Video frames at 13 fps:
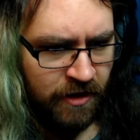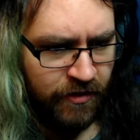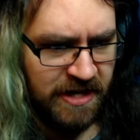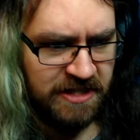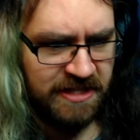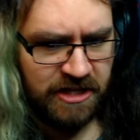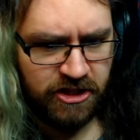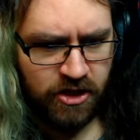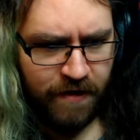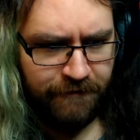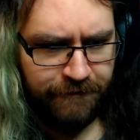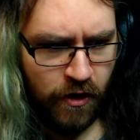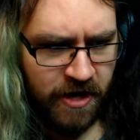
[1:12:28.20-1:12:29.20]
This thing's
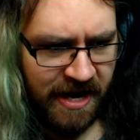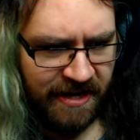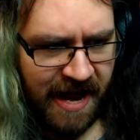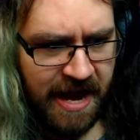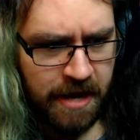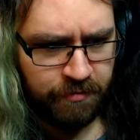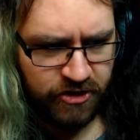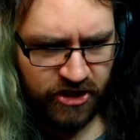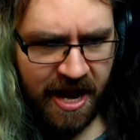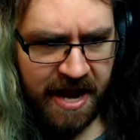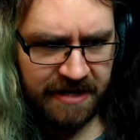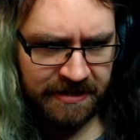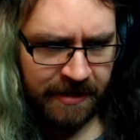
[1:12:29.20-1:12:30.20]
going fucking ape
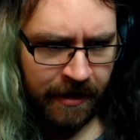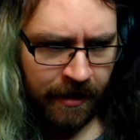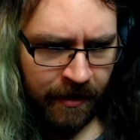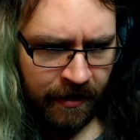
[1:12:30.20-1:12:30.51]
shit!